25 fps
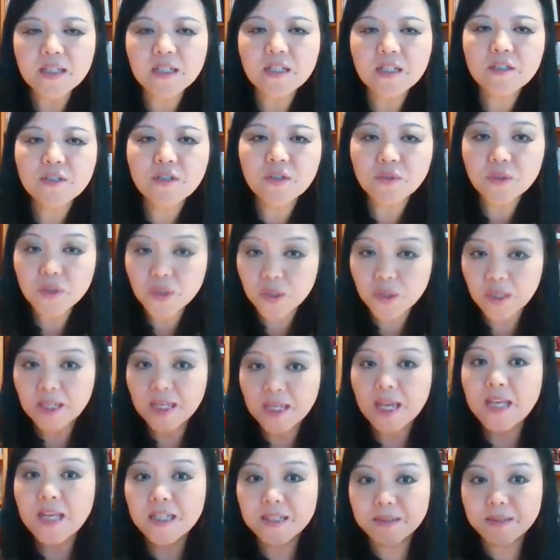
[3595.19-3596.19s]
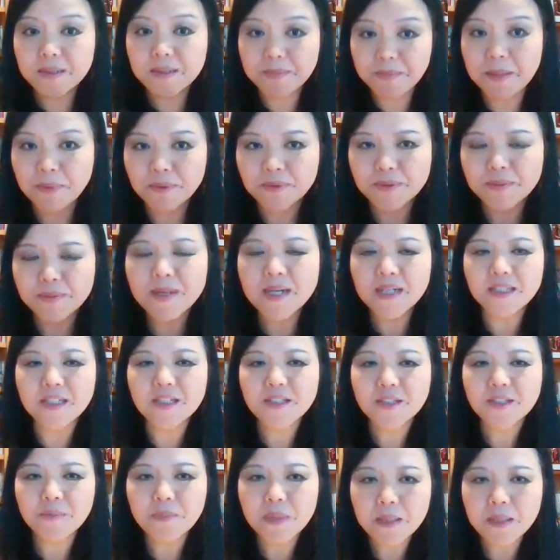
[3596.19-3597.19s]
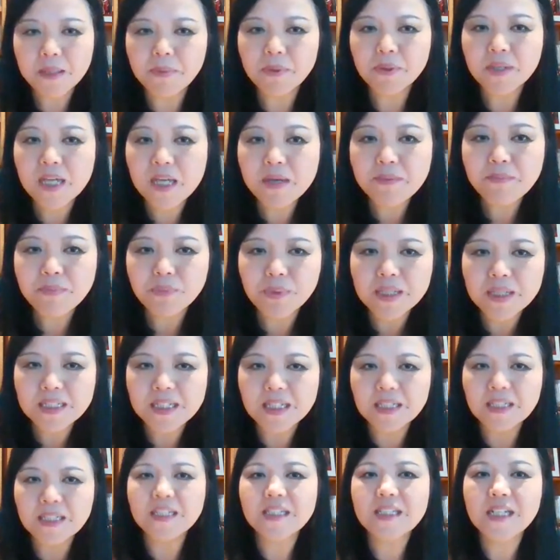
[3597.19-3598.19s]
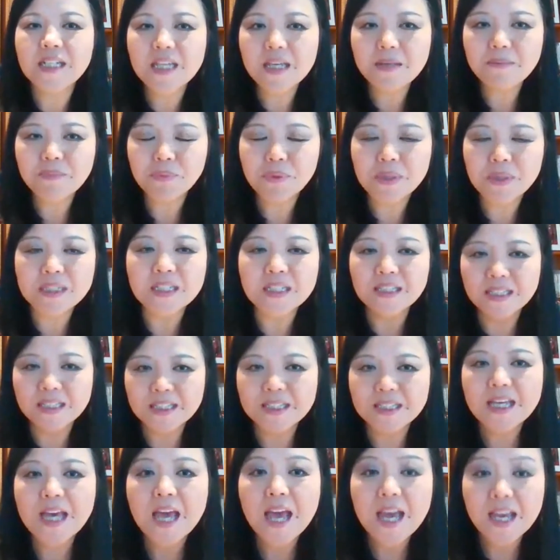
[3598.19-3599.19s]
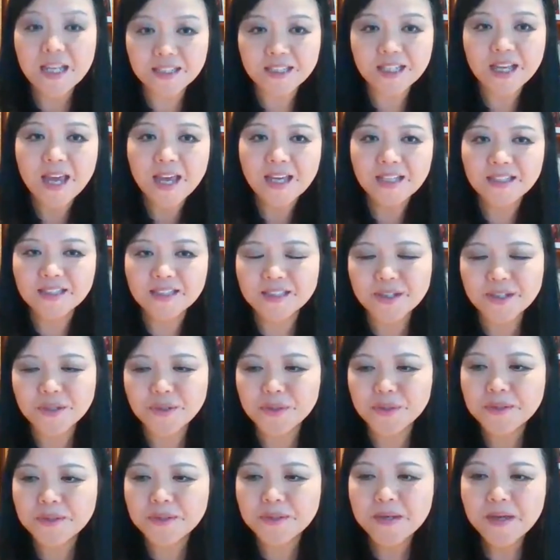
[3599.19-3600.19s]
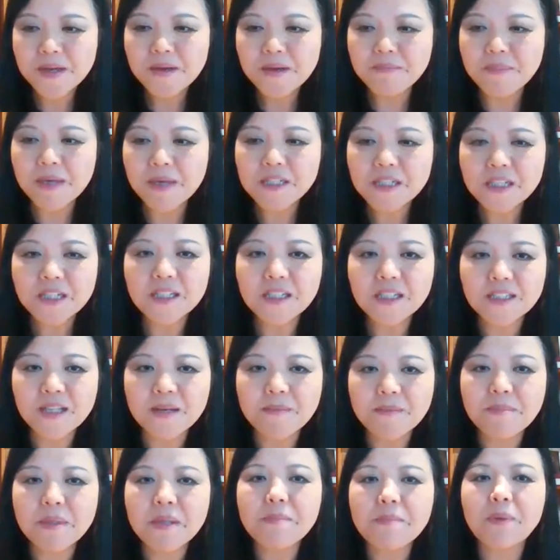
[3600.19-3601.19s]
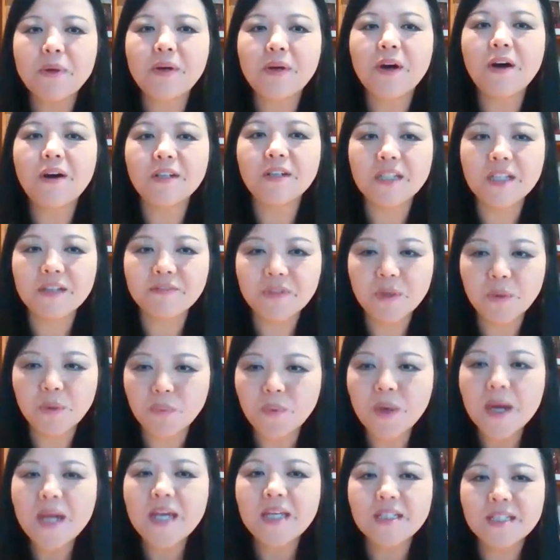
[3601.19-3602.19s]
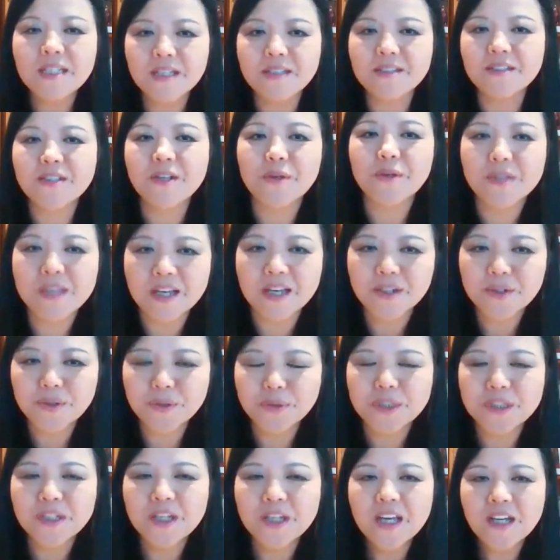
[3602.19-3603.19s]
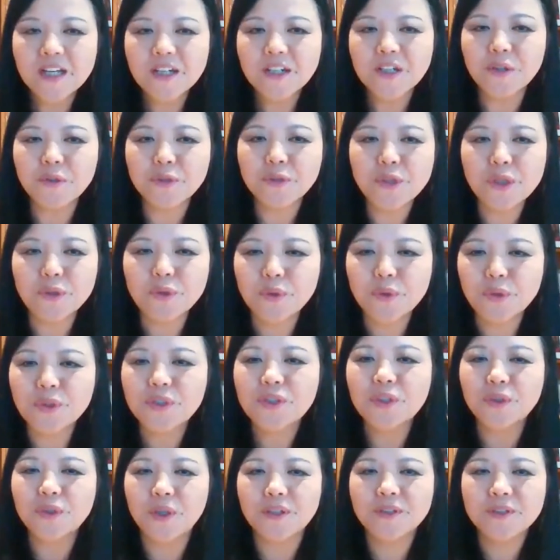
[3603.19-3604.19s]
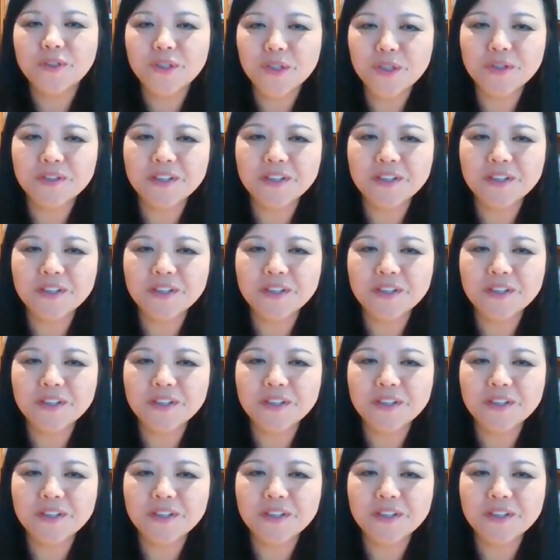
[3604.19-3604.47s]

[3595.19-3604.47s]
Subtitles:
So to get people's mind, so people keep reading it, and as you mentioned, some people can't even wait, and so they could go to Google to